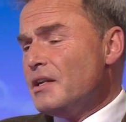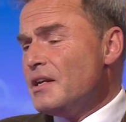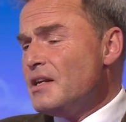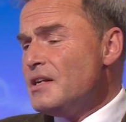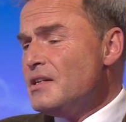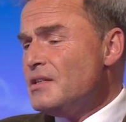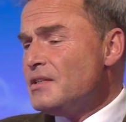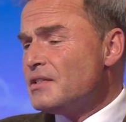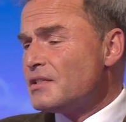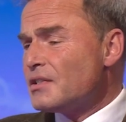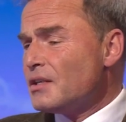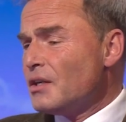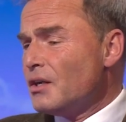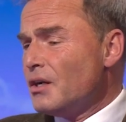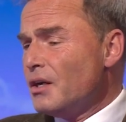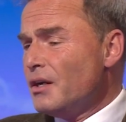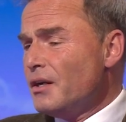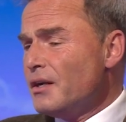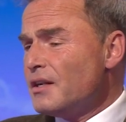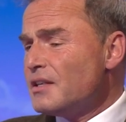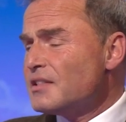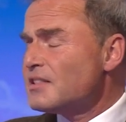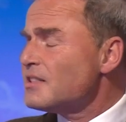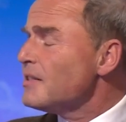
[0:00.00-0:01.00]
he's
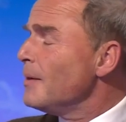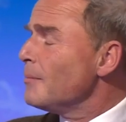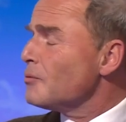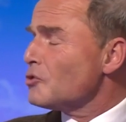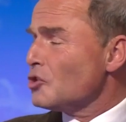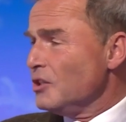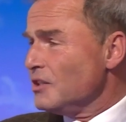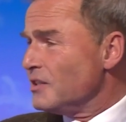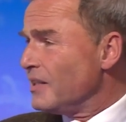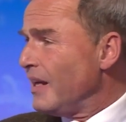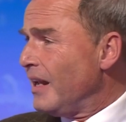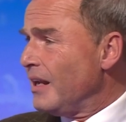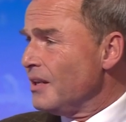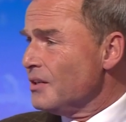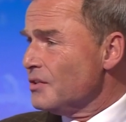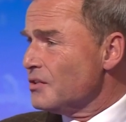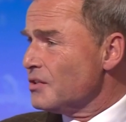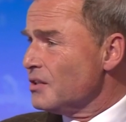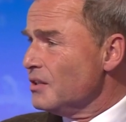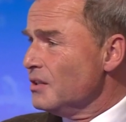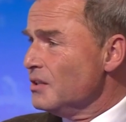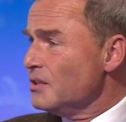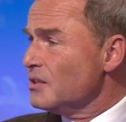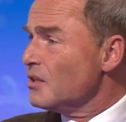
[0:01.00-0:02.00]
an exceptionally
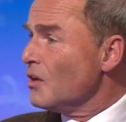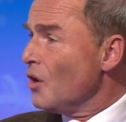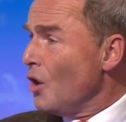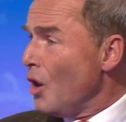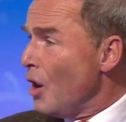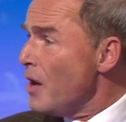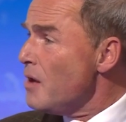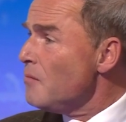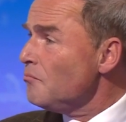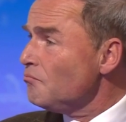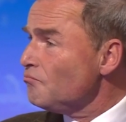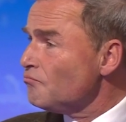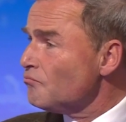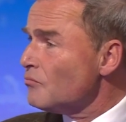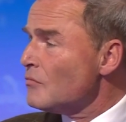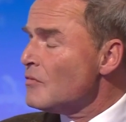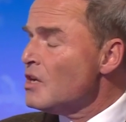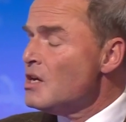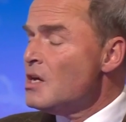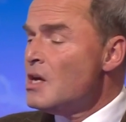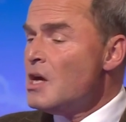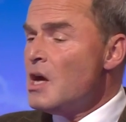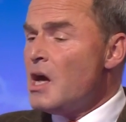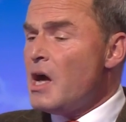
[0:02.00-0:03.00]
talented guy
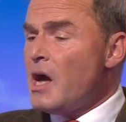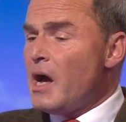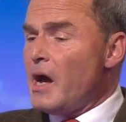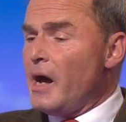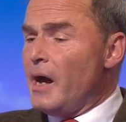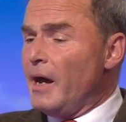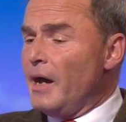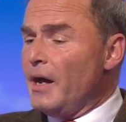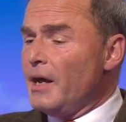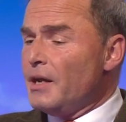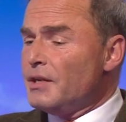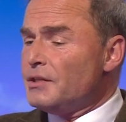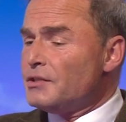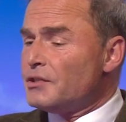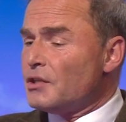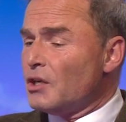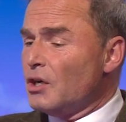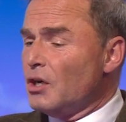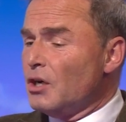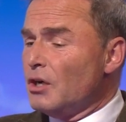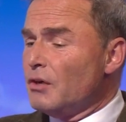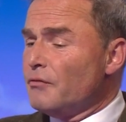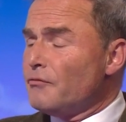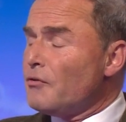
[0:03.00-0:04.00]
and
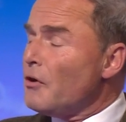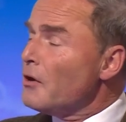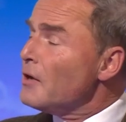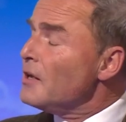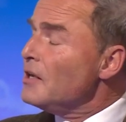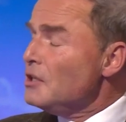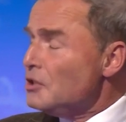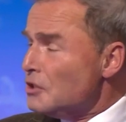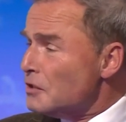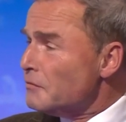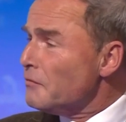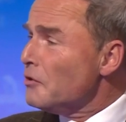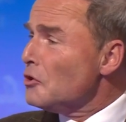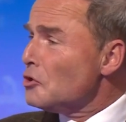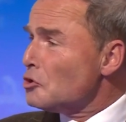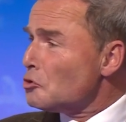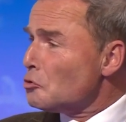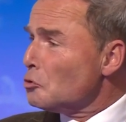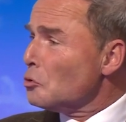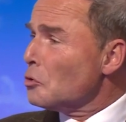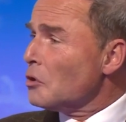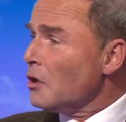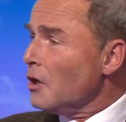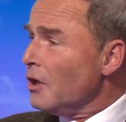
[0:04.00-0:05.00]
a very
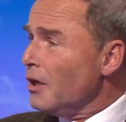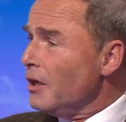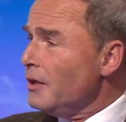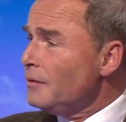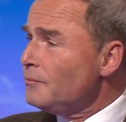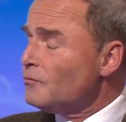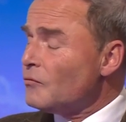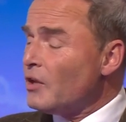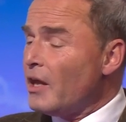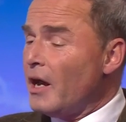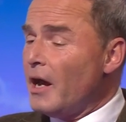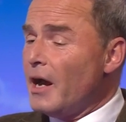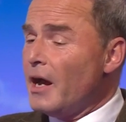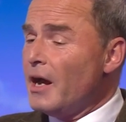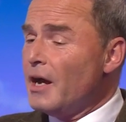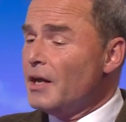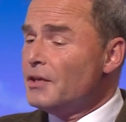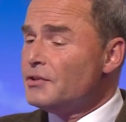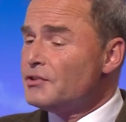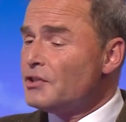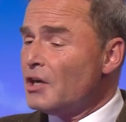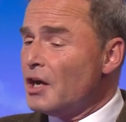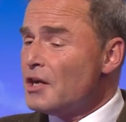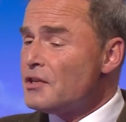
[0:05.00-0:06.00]
individual guy.
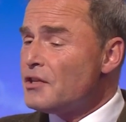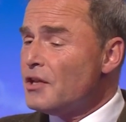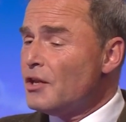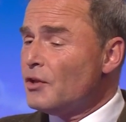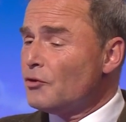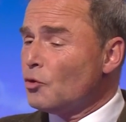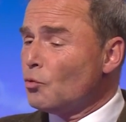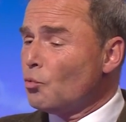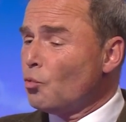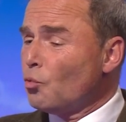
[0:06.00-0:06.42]
And I think that